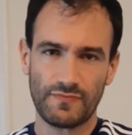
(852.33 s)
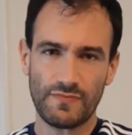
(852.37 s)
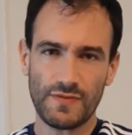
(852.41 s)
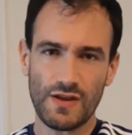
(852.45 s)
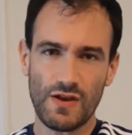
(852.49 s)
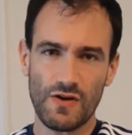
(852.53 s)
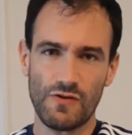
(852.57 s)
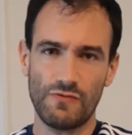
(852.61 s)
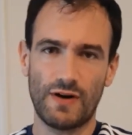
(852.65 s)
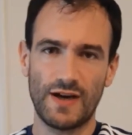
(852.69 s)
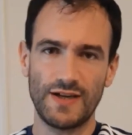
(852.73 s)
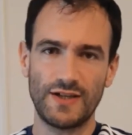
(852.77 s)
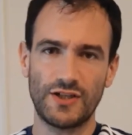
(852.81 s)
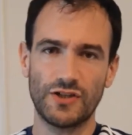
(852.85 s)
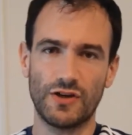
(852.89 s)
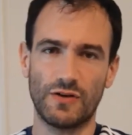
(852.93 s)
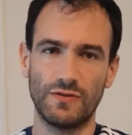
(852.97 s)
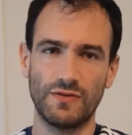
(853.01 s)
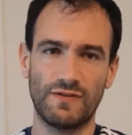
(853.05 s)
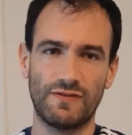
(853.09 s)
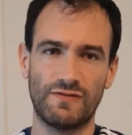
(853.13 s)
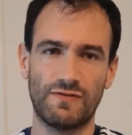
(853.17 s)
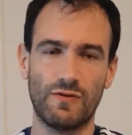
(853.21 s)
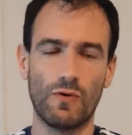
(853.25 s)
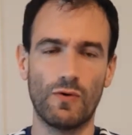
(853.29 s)
right
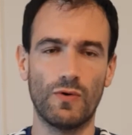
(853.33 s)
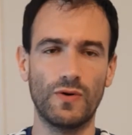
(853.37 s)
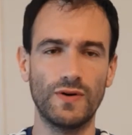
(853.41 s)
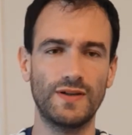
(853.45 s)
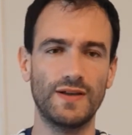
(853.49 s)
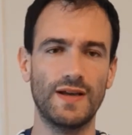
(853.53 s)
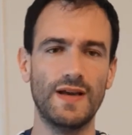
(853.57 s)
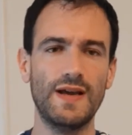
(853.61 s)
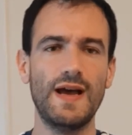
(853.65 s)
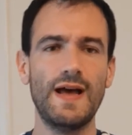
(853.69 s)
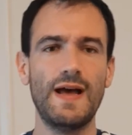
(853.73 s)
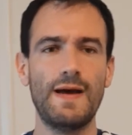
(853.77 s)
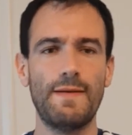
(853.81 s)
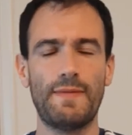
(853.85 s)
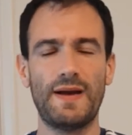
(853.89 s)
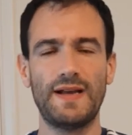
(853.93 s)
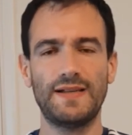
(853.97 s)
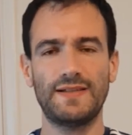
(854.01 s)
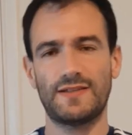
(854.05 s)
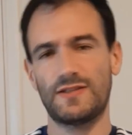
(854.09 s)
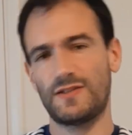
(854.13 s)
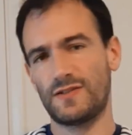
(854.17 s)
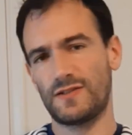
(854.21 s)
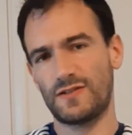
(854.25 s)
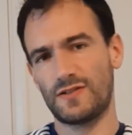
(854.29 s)
shoulder forward. But it's
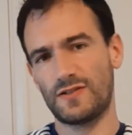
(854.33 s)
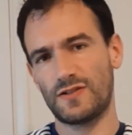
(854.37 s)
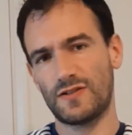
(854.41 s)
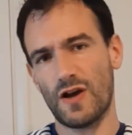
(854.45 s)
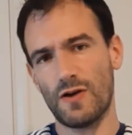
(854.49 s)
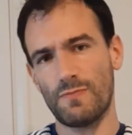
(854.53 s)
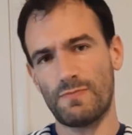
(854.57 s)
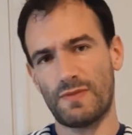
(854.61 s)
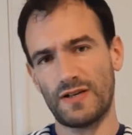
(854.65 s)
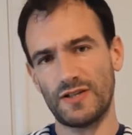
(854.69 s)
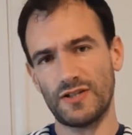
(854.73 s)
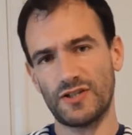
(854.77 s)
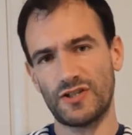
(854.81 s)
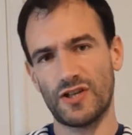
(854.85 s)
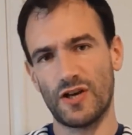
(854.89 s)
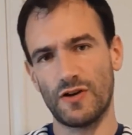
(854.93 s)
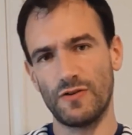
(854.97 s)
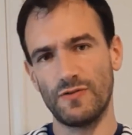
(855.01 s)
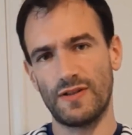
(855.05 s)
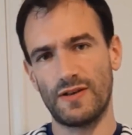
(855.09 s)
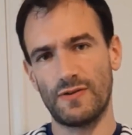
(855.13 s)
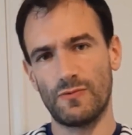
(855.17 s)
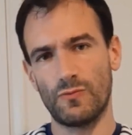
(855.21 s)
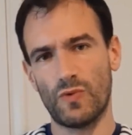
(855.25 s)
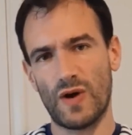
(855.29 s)
so much so
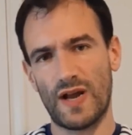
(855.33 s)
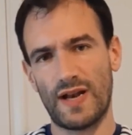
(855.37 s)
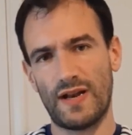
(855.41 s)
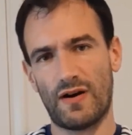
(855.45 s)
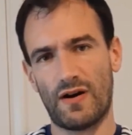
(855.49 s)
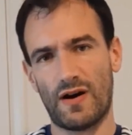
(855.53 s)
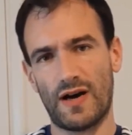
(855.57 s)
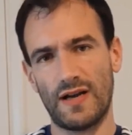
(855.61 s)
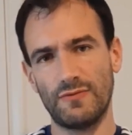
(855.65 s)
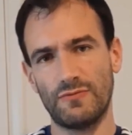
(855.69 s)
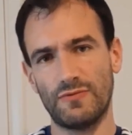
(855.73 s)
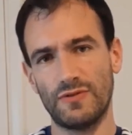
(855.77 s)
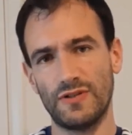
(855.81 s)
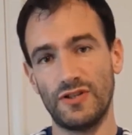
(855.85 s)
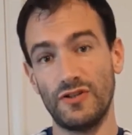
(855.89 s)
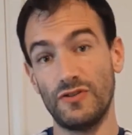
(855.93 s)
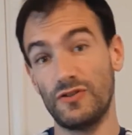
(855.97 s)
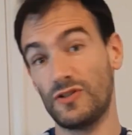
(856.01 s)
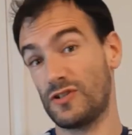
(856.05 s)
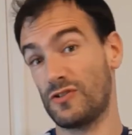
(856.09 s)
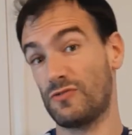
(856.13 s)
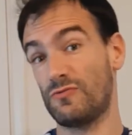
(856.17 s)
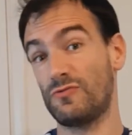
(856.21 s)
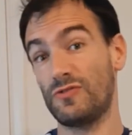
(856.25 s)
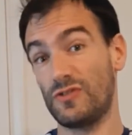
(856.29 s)
that when I
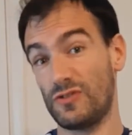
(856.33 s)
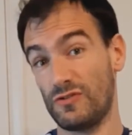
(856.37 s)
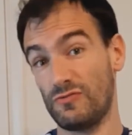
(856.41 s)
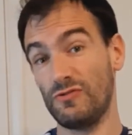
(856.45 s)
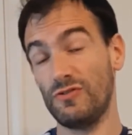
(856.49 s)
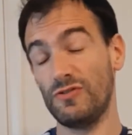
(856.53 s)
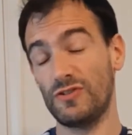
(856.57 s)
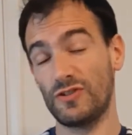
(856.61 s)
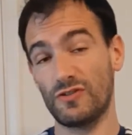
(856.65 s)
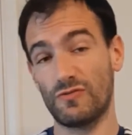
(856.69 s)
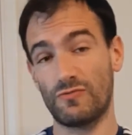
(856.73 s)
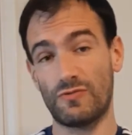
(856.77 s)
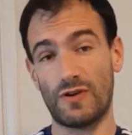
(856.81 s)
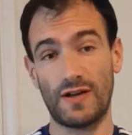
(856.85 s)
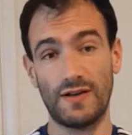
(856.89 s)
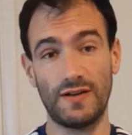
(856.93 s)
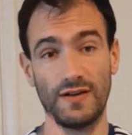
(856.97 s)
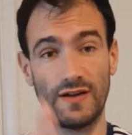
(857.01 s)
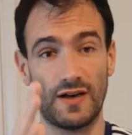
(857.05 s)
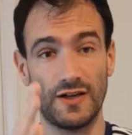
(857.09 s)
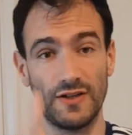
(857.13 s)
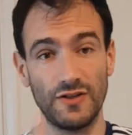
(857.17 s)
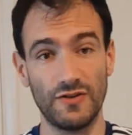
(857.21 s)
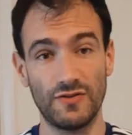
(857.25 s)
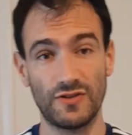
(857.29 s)
used to run,
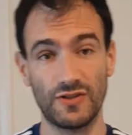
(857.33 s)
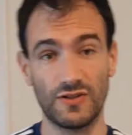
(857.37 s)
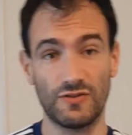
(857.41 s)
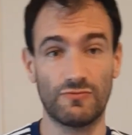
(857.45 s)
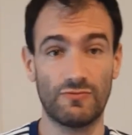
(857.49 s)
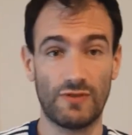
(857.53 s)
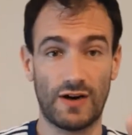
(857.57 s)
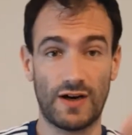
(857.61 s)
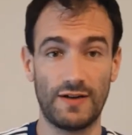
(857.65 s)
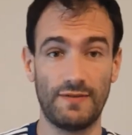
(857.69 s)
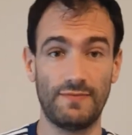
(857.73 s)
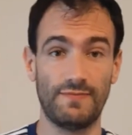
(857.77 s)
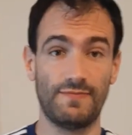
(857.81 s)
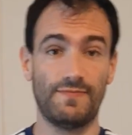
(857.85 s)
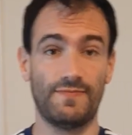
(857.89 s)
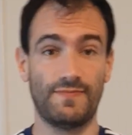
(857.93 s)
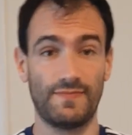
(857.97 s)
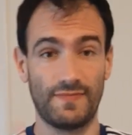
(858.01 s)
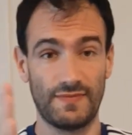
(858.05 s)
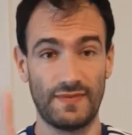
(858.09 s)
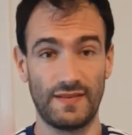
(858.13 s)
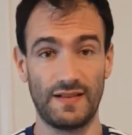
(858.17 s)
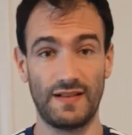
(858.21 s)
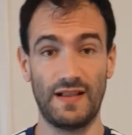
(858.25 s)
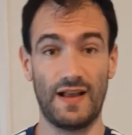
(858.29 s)
I used to run
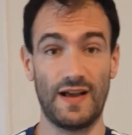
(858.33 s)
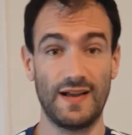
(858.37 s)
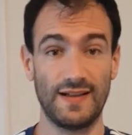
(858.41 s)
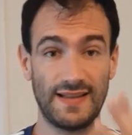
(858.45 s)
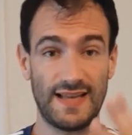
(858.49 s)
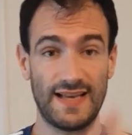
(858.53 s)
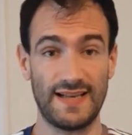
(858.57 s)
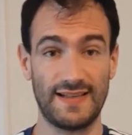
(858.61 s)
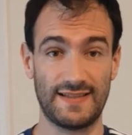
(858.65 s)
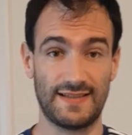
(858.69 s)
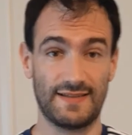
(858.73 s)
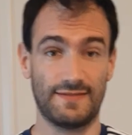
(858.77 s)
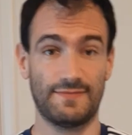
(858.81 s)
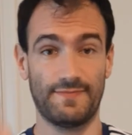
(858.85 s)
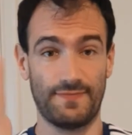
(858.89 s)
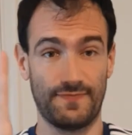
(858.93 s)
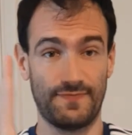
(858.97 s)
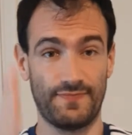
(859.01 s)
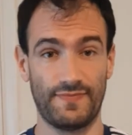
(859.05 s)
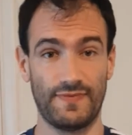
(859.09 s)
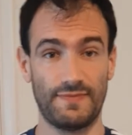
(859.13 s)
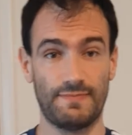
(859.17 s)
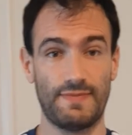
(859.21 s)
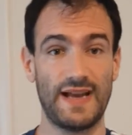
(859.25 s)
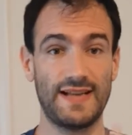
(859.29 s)
like this,
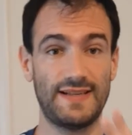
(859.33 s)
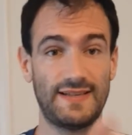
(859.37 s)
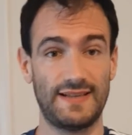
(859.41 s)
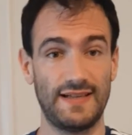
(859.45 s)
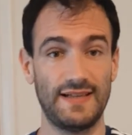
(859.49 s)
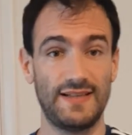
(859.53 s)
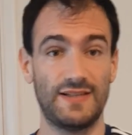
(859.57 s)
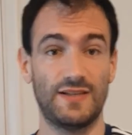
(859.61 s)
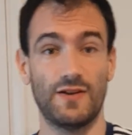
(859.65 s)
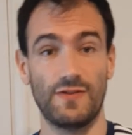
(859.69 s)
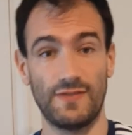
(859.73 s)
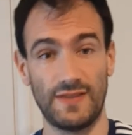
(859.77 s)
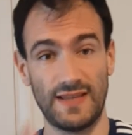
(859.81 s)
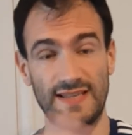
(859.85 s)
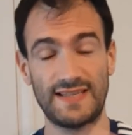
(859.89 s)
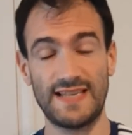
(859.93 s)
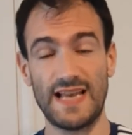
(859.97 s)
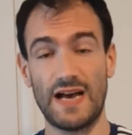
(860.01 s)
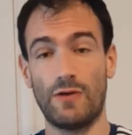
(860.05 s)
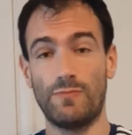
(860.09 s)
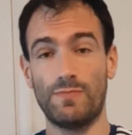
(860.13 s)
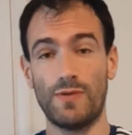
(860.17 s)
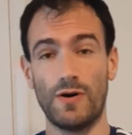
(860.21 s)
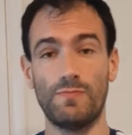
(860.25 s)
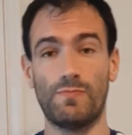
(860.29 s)
basically. So this
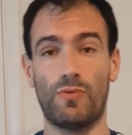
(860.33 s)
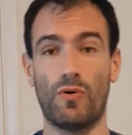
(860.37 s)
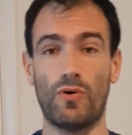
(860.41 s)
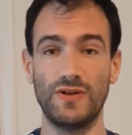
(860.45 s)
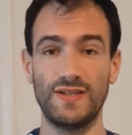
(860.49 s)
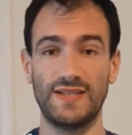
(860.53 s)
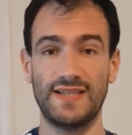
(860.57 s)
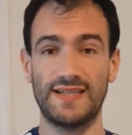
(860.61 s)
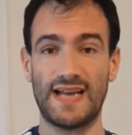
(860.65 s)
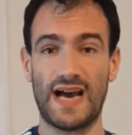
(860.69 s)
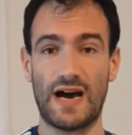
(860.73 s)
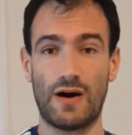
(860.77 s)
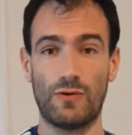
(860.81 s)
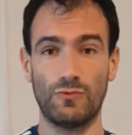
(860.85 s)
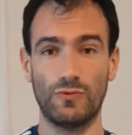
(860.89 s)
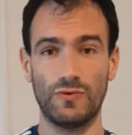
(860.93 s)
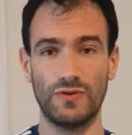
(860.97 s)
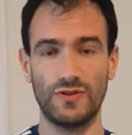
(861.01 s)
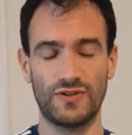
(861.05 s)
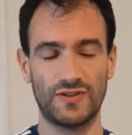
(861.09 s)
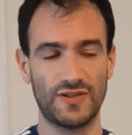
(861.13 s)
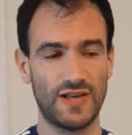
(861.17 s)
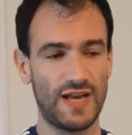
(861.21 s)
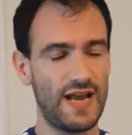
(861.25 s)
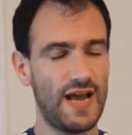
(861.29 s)
elbow pointed
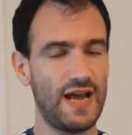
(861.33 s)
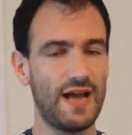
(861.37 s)
outwards.